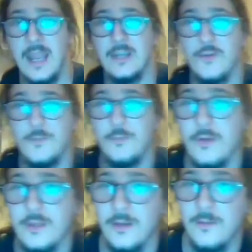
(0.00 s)
and you
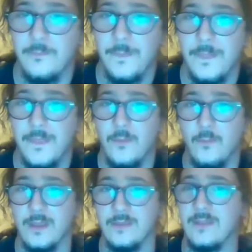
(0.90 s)
put them
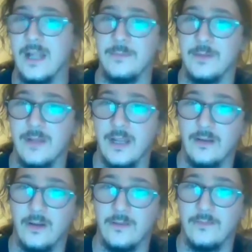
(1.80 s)
with Vladimir
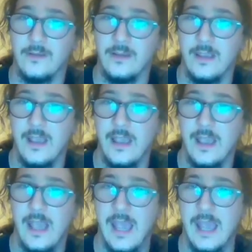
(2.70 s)
Nekov
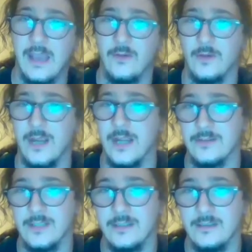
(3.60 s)
and Corey
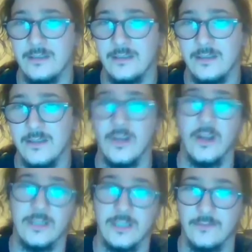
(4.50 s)
Anderson, you
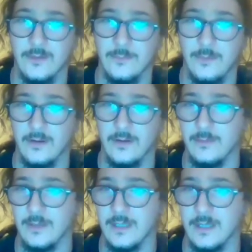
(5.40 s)
got yourself a good
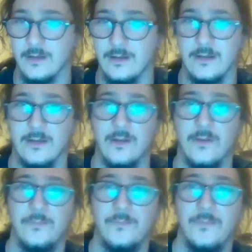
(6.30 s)
parlay right there. You
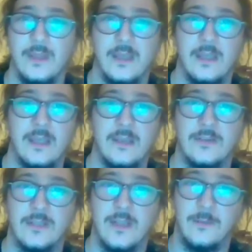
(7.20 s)
know,
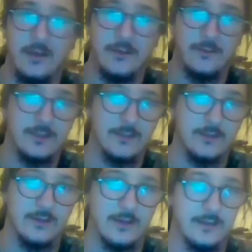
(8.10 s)
there's a couple other ones that
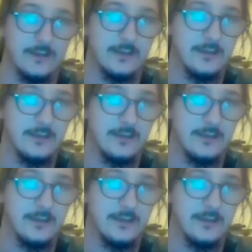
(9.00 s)
are good.